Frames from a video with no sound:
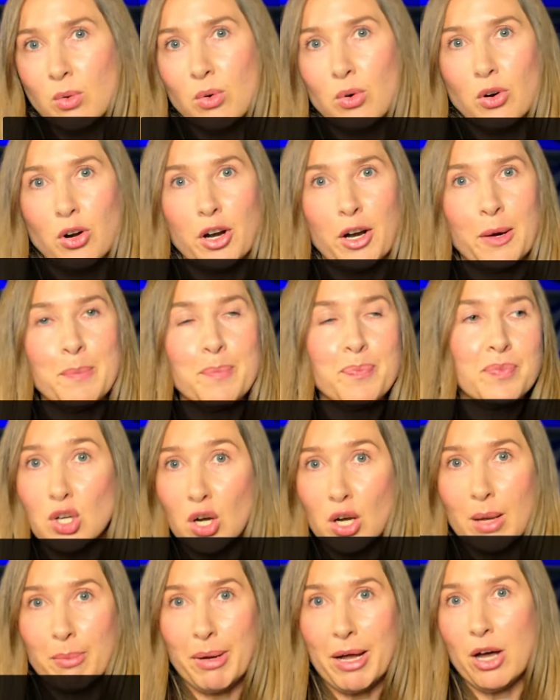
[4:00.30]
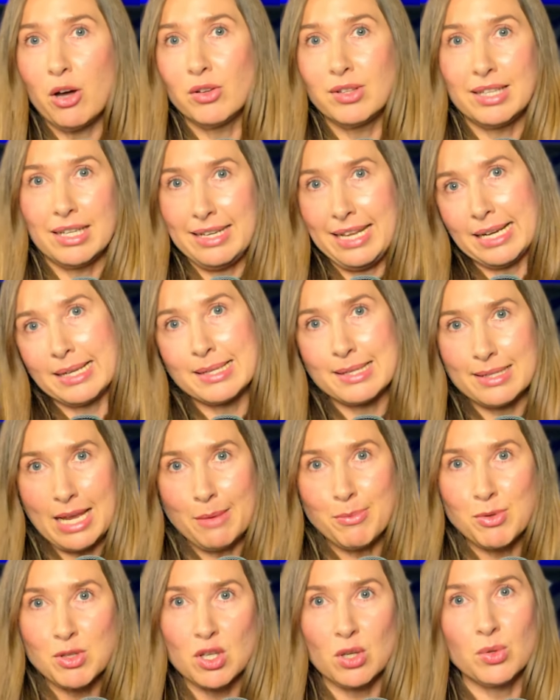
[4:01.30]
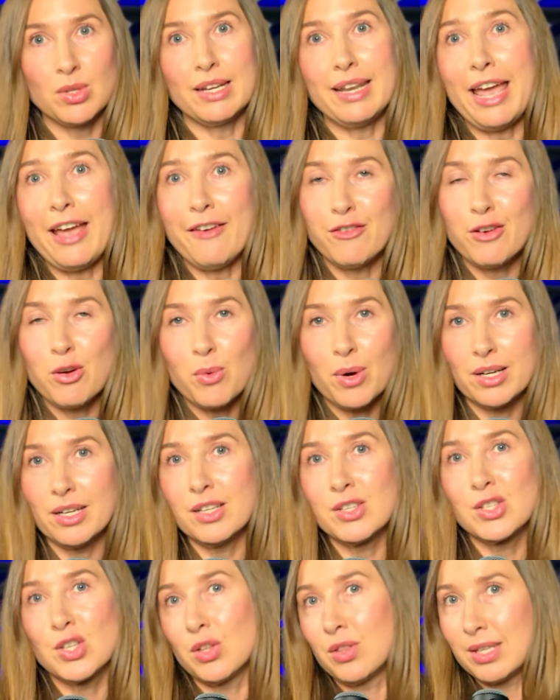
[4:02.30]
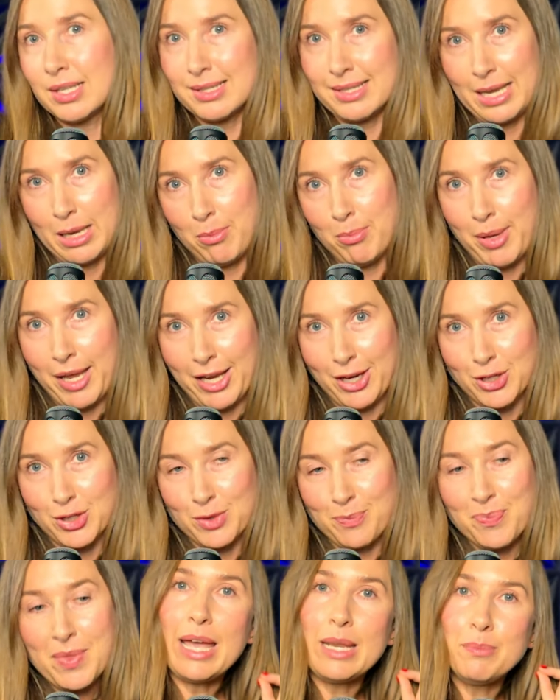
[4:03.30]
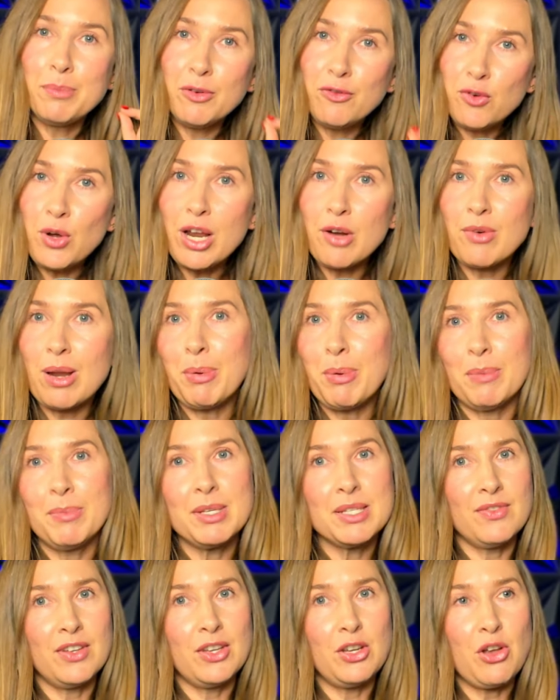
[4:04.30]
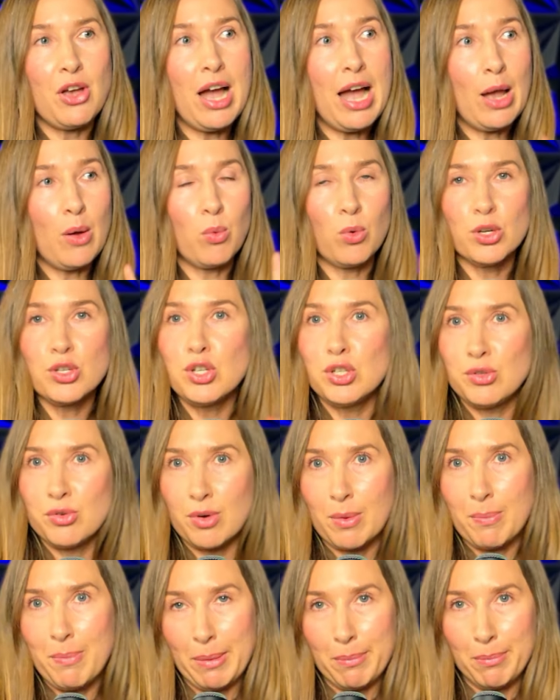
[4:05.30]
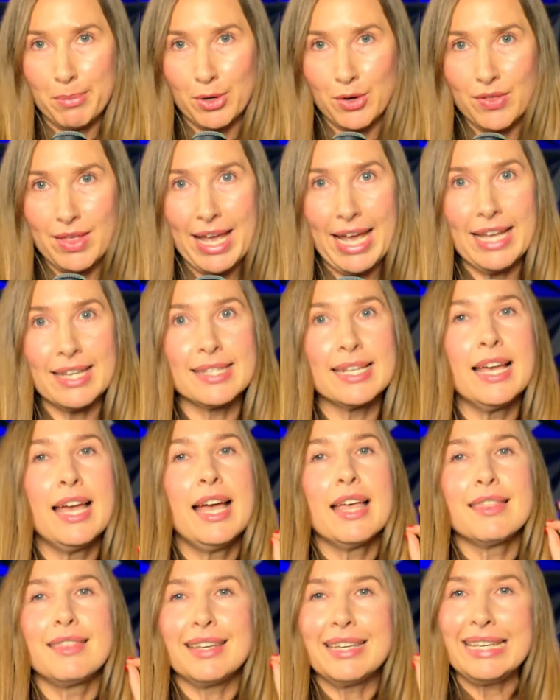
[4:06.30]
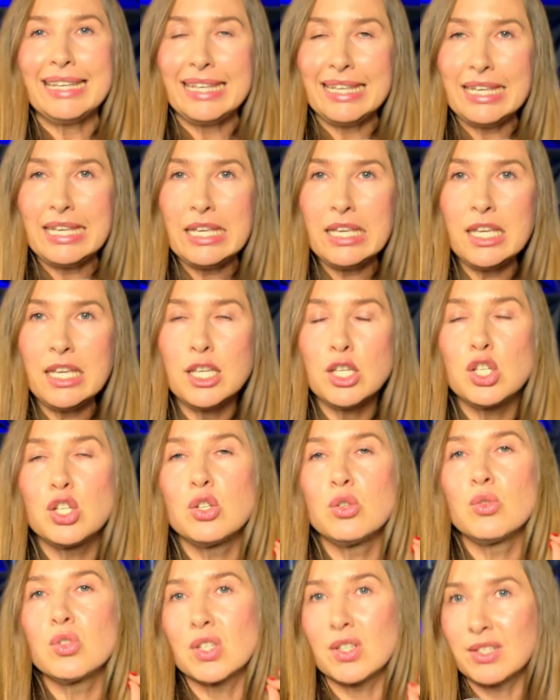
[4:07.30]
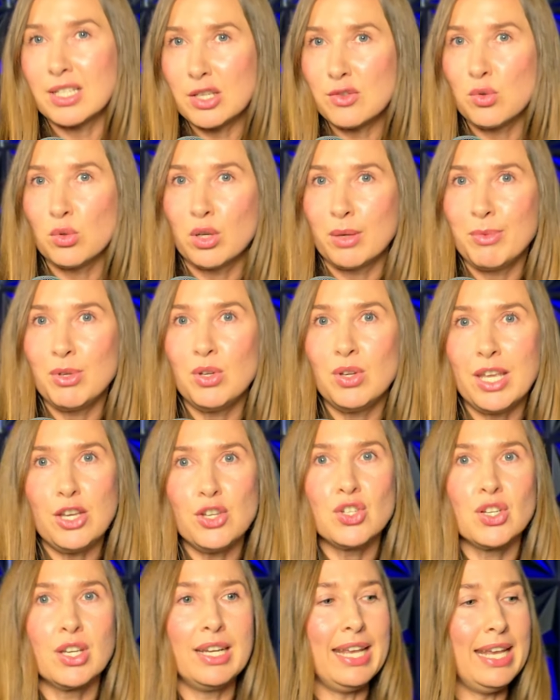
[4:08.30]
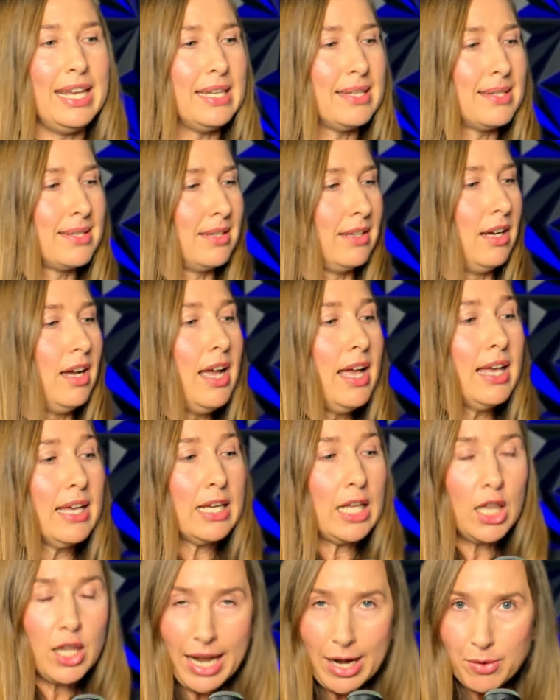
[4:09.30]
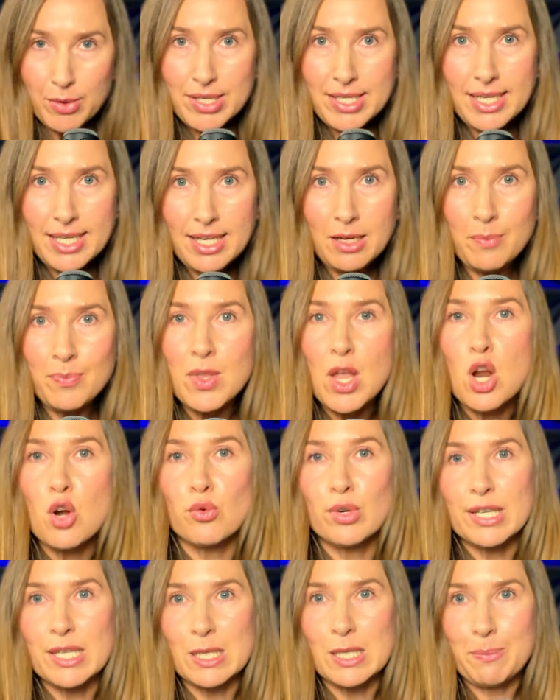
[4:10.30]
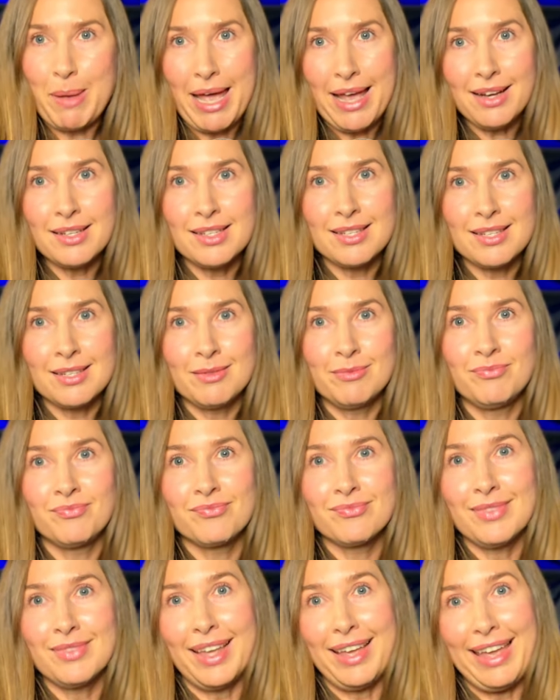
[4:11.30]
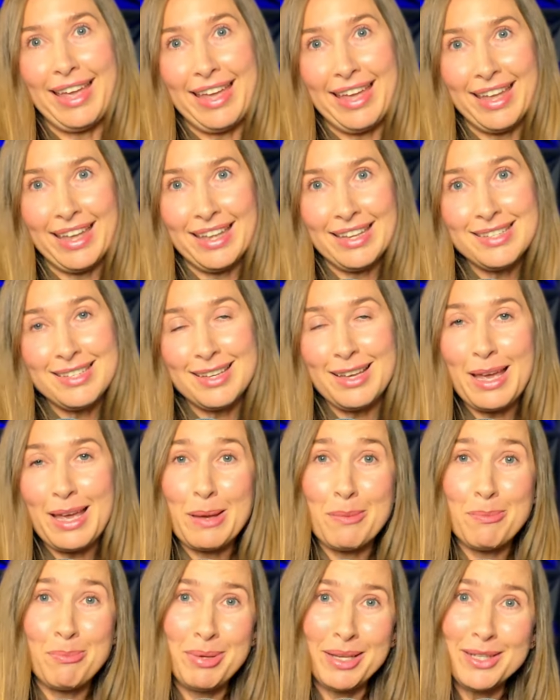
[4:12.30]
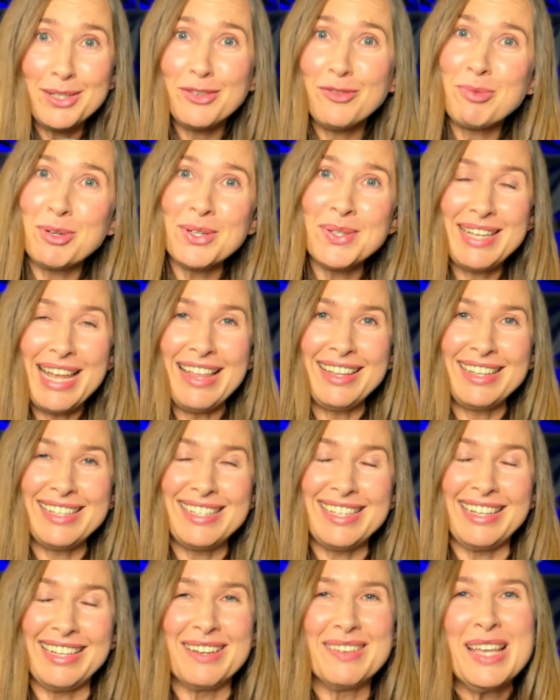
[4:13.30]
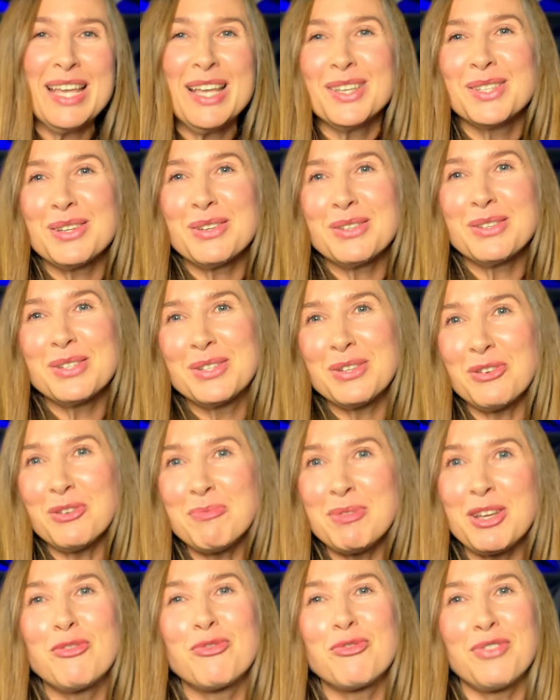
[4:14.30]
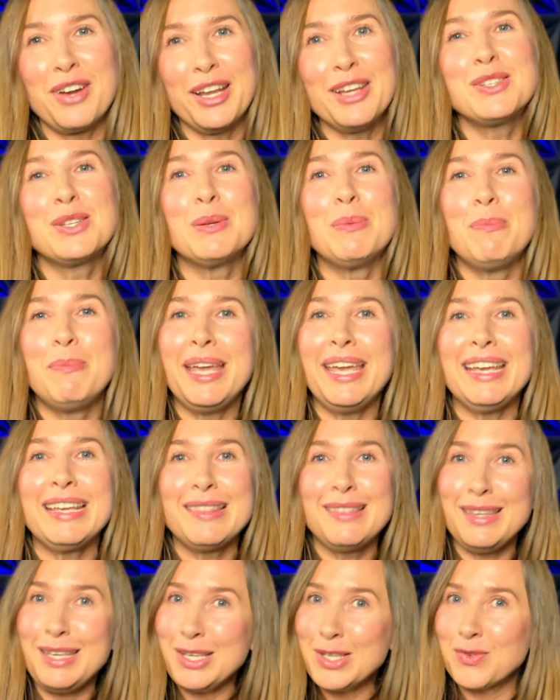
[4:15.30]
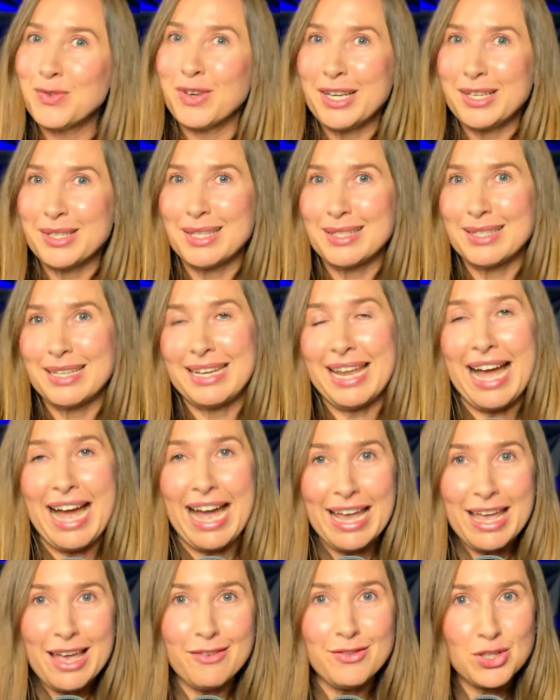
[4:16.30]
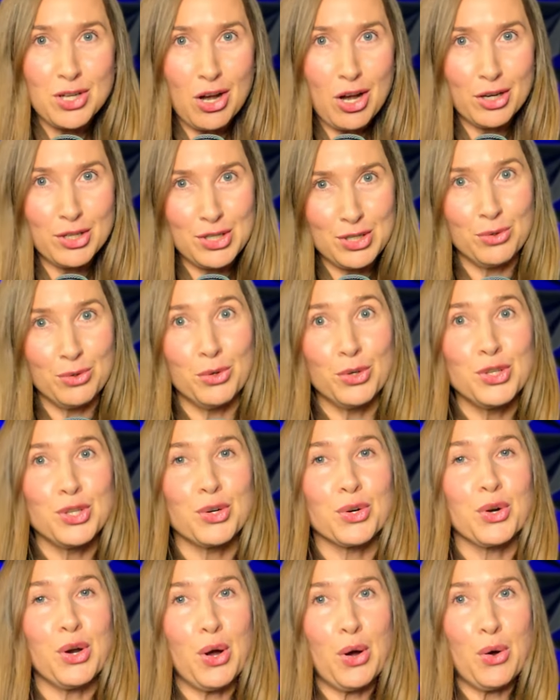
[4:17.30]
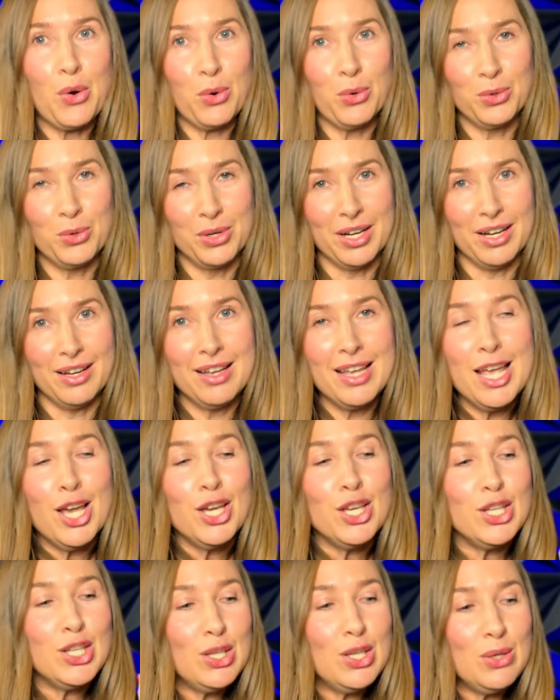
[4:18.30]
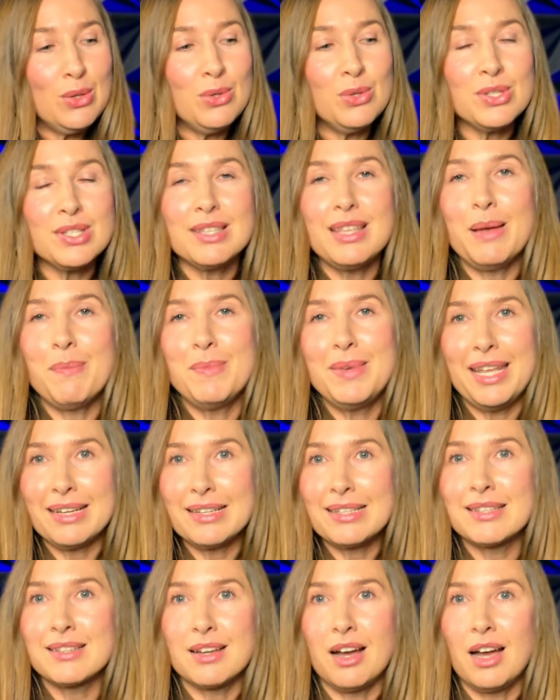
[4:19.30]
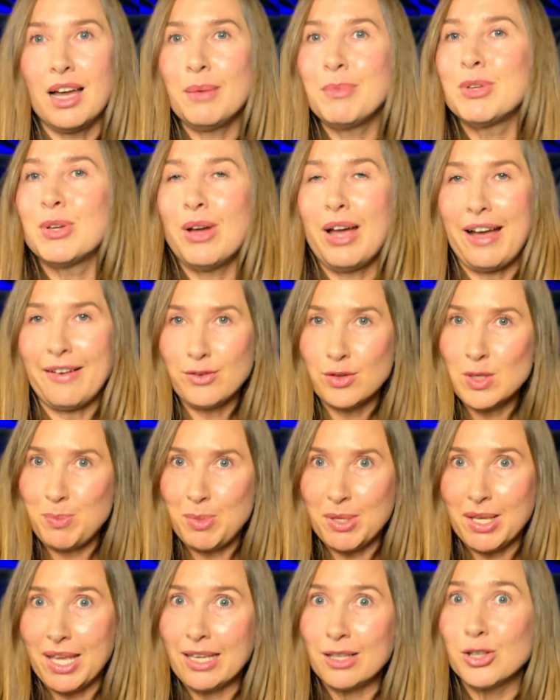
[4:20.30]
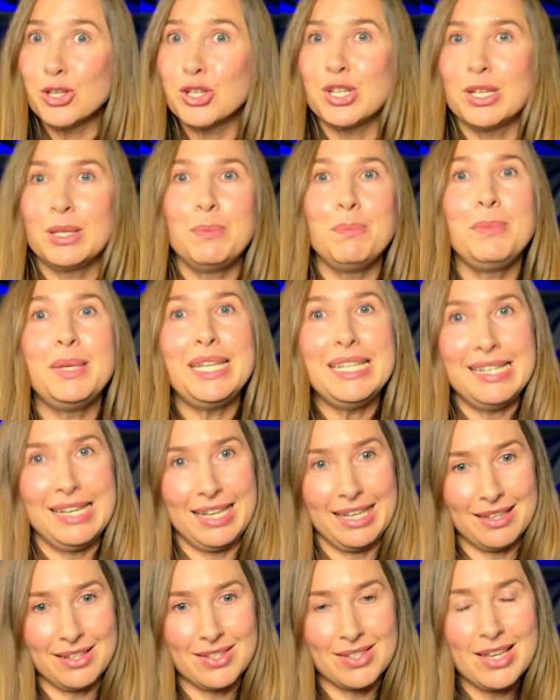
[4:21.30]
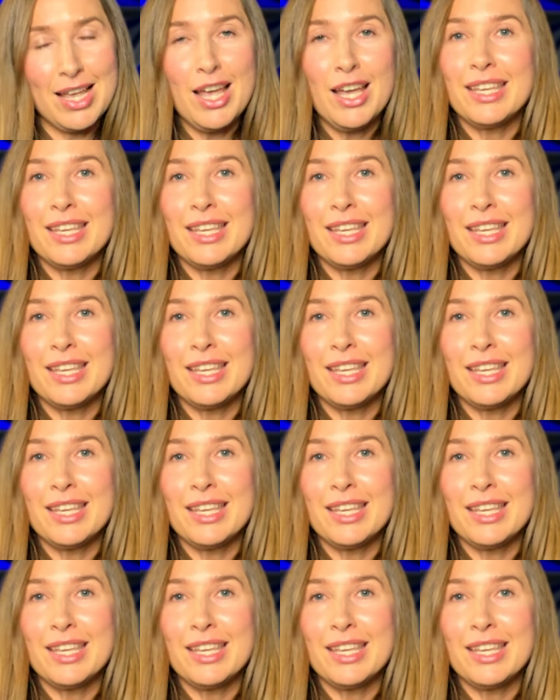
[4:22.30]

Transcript: or talk about the next steps so that everyone is on the same page. And before I wrap up this video, I want you to remember that the key to successful communication is clarity, respect, and a bit of personality. So don't be afraid to make these phrases that I have taught you your own. Use them next time you have to speak English in meetings.